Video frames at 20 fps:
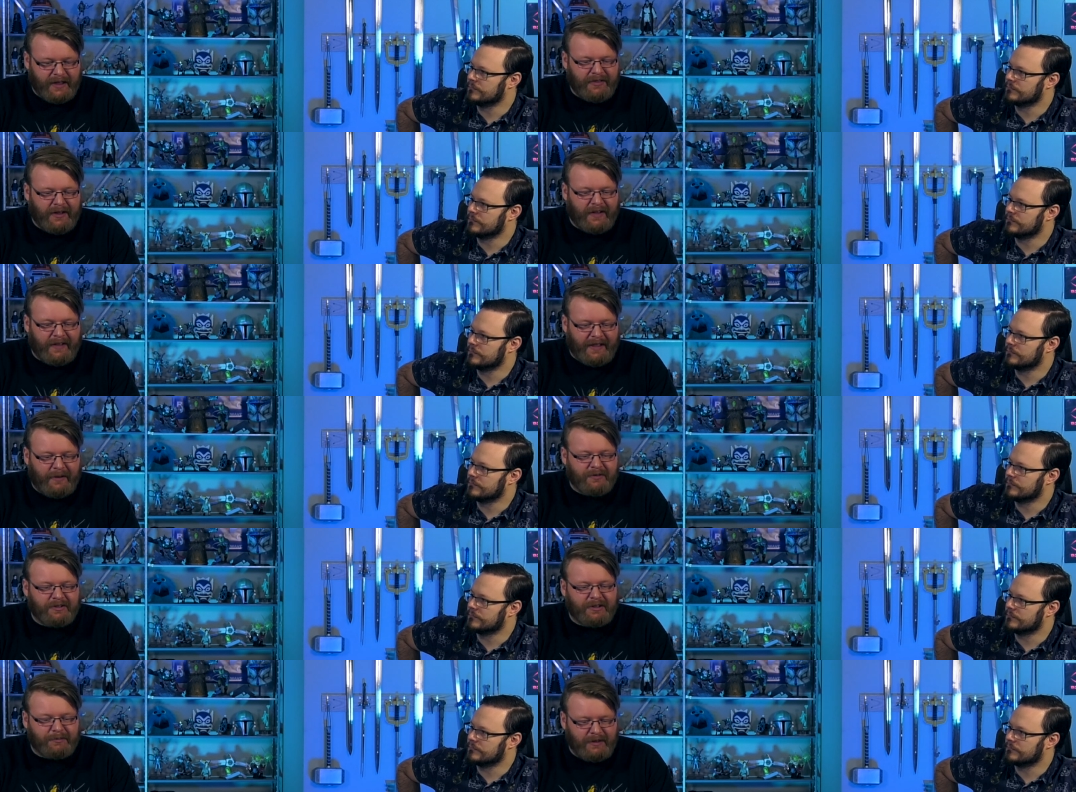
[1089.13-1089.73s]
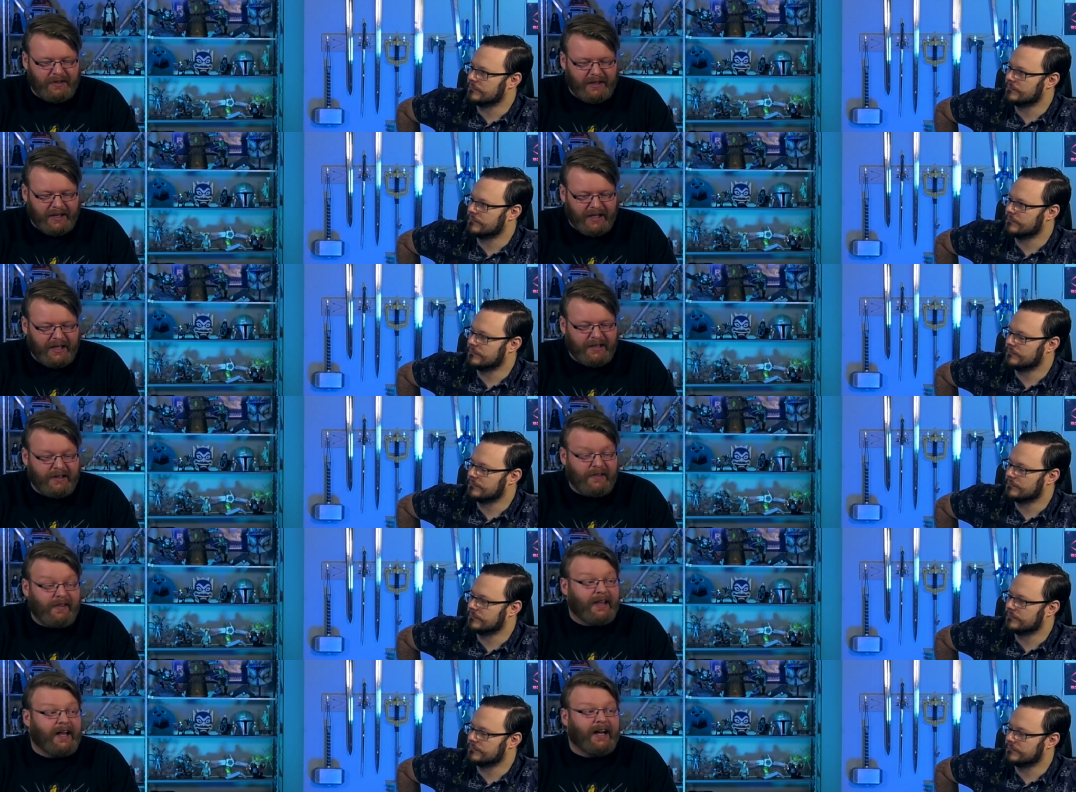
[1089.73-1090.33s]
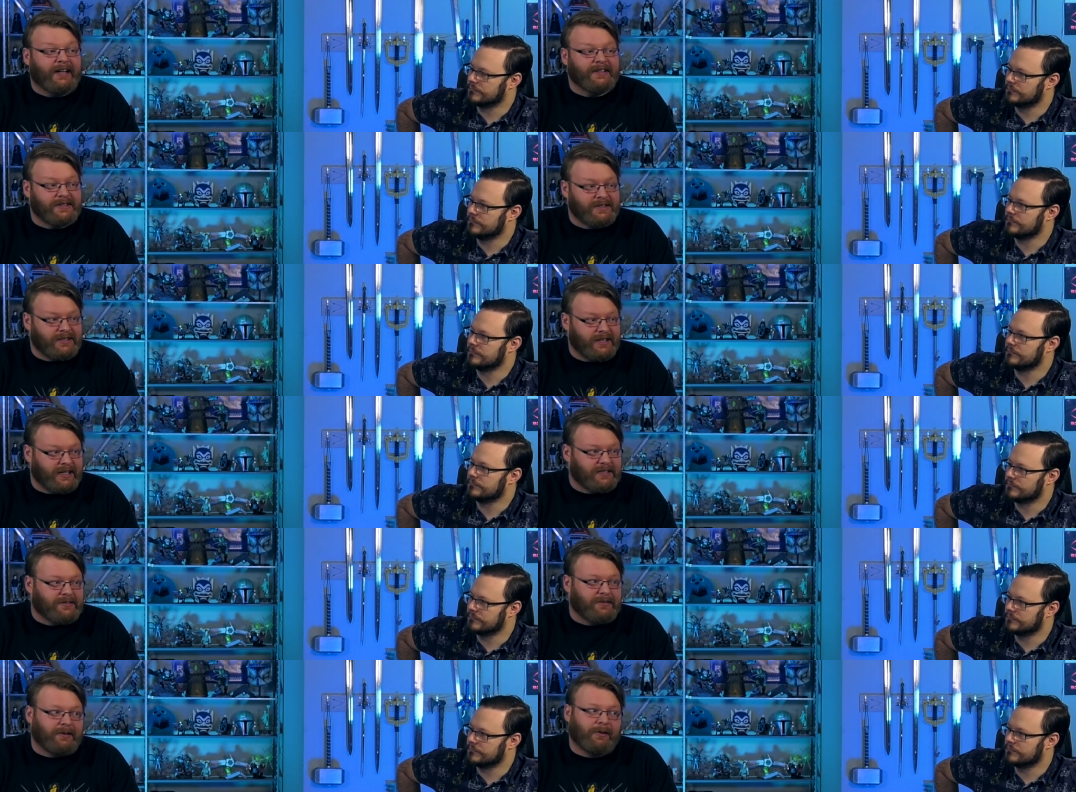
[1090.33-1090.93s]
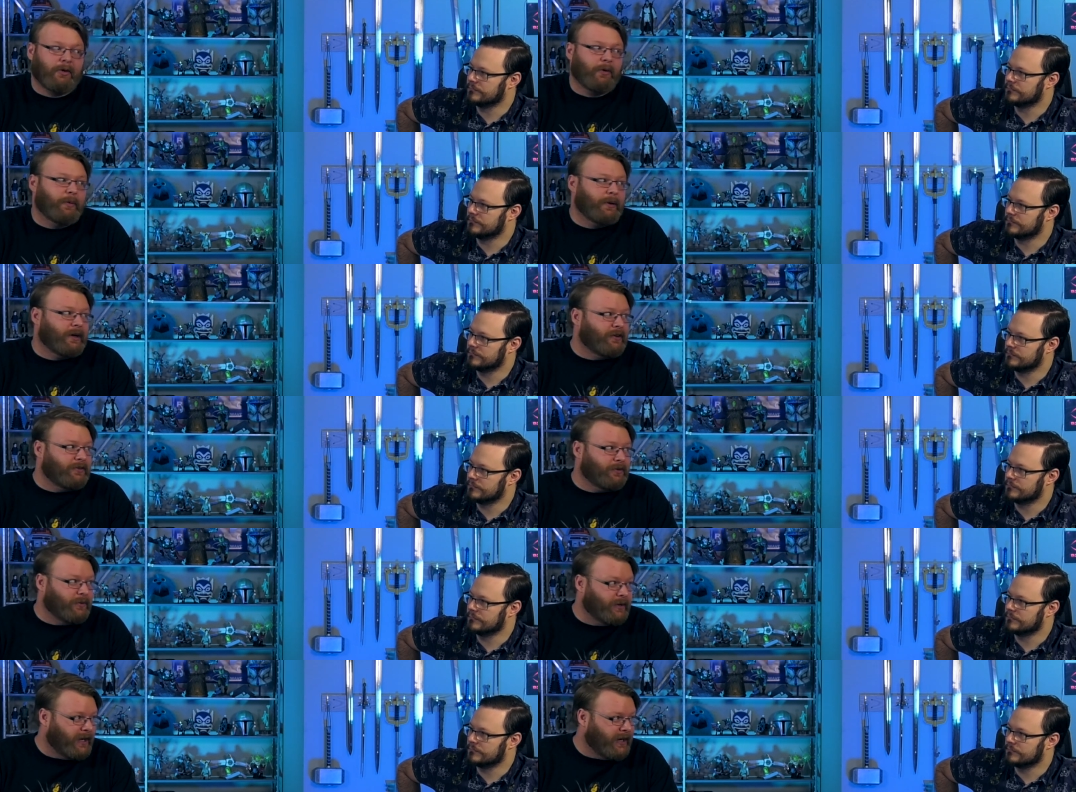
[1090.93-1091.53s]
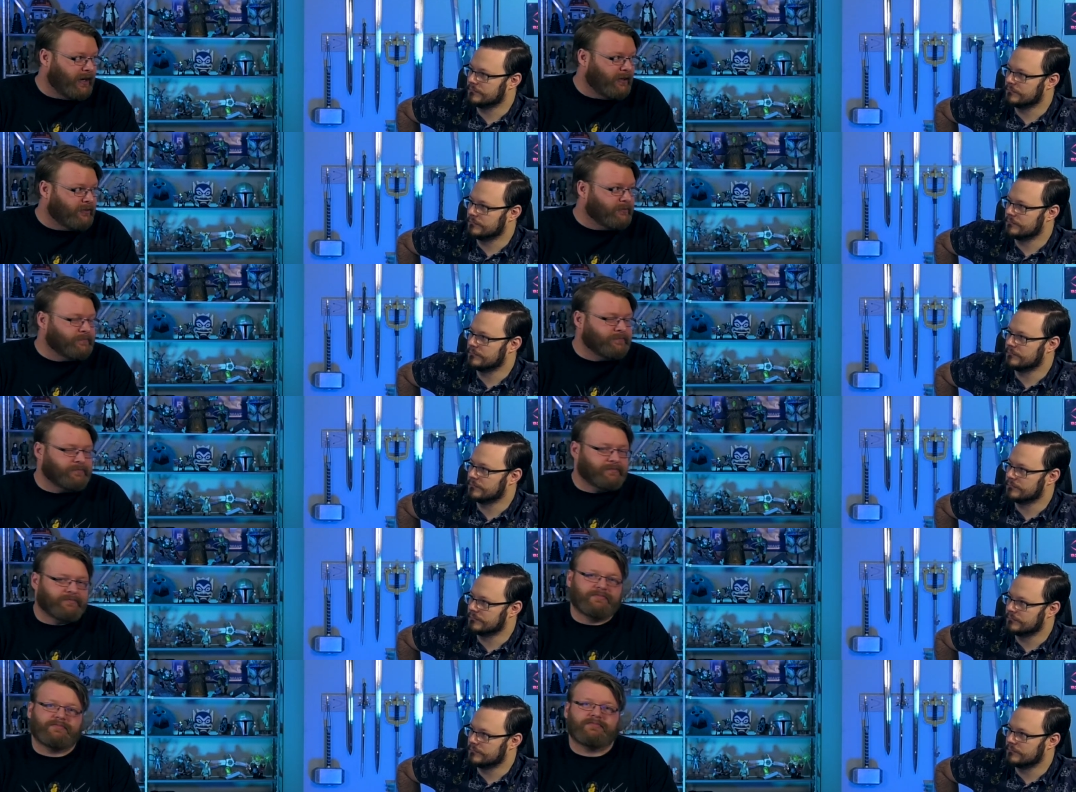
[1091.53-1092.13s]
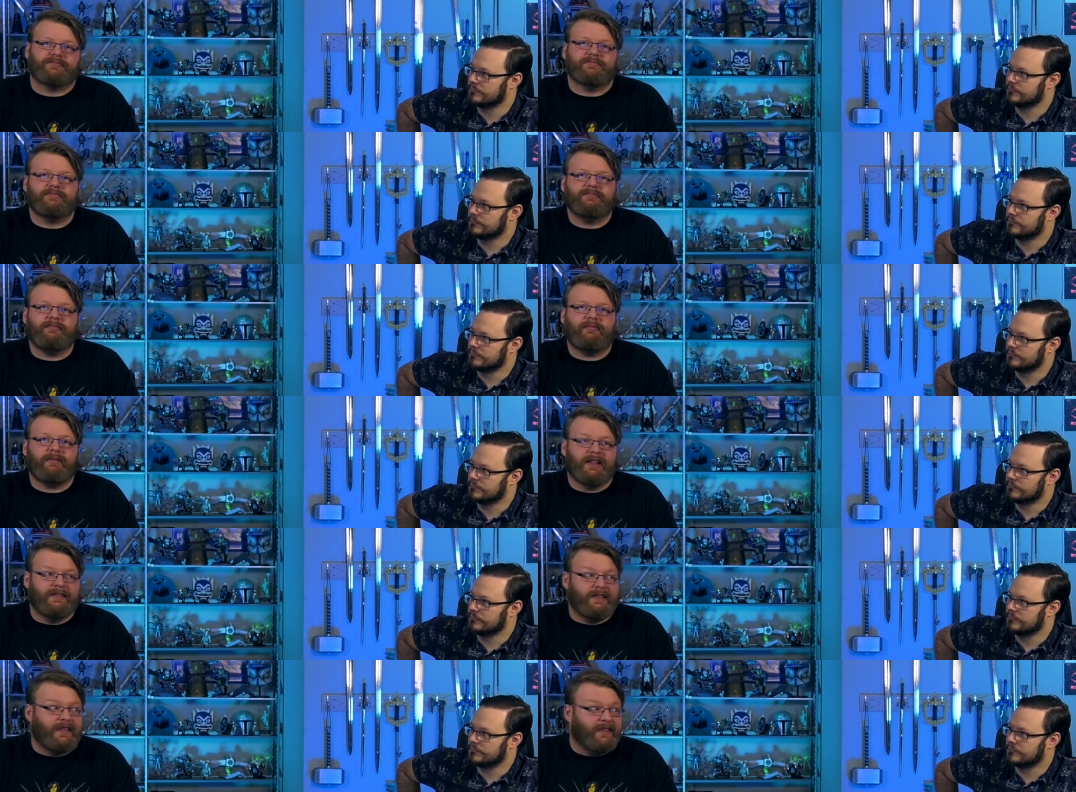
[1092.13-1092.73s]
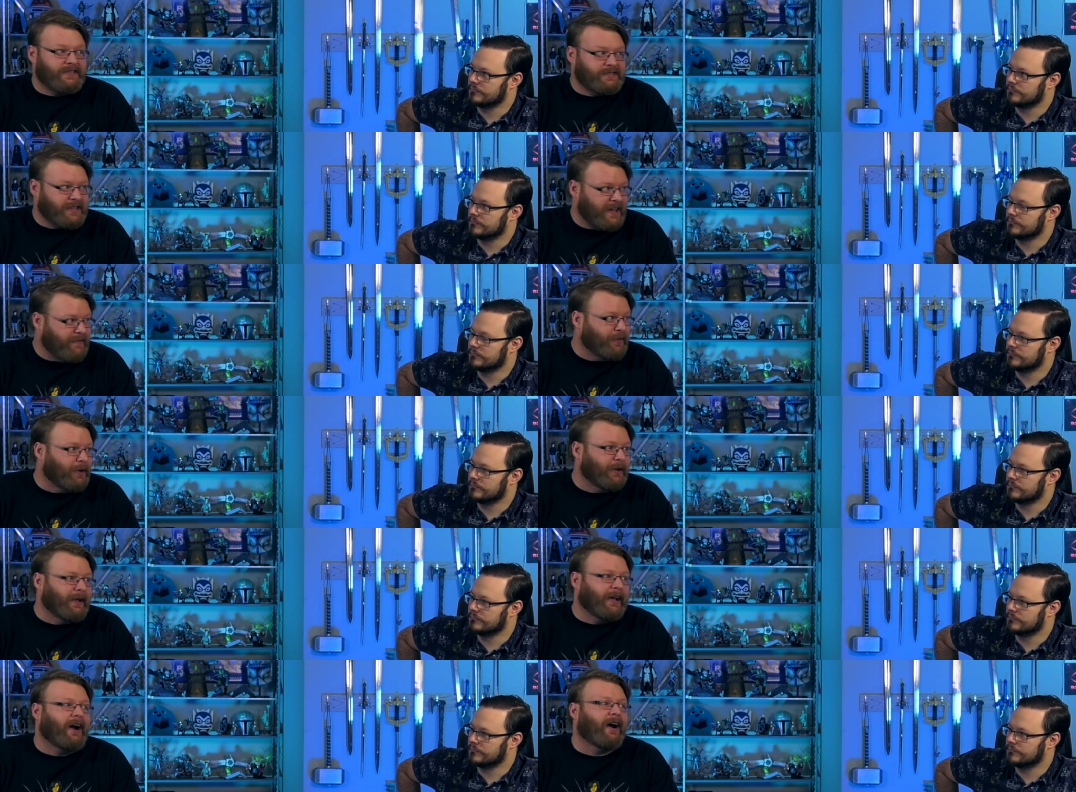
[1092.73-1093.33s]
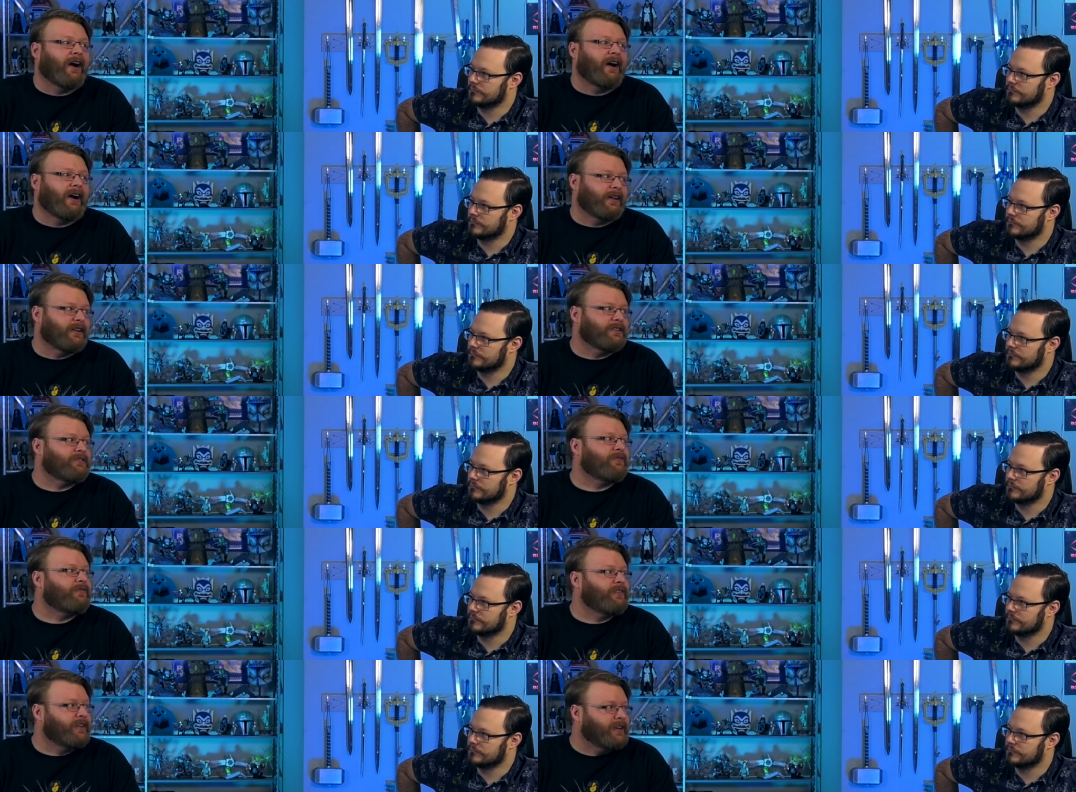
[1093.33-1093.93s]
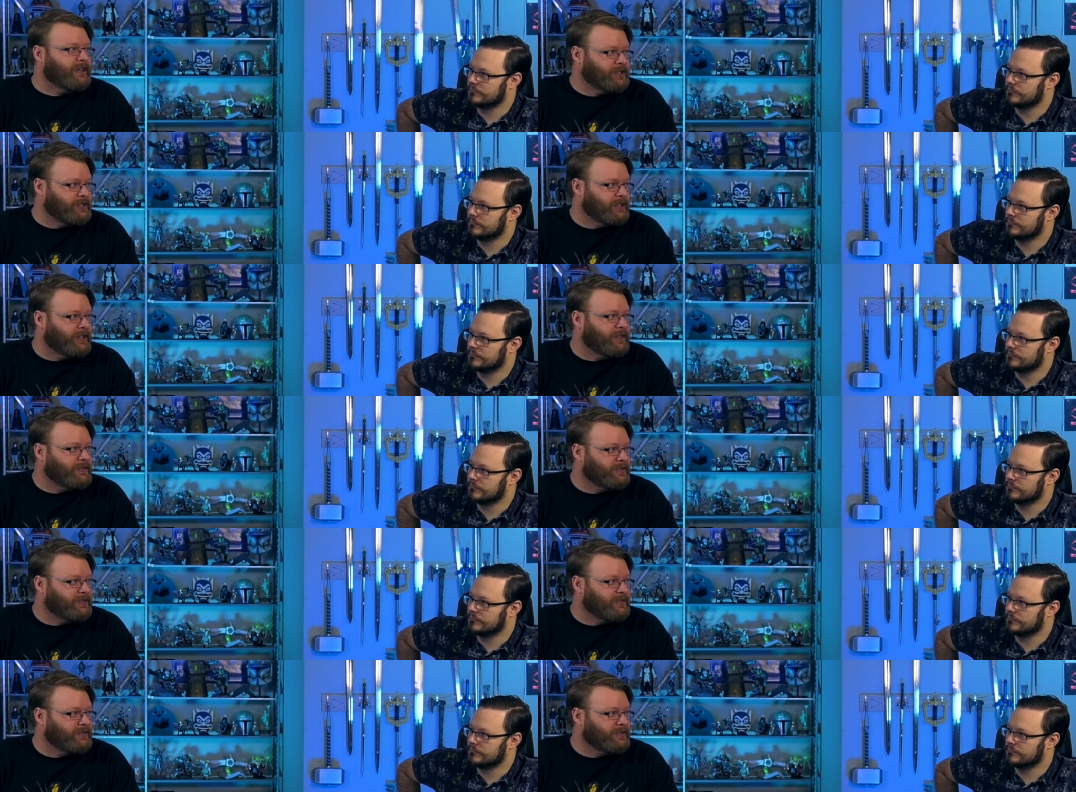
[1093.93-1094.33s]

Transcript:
Speaker 1: thought that was gonna be the end, and they got six, and they're like, what are we gonna do now? And the seven, they're like, all right, let's finish it.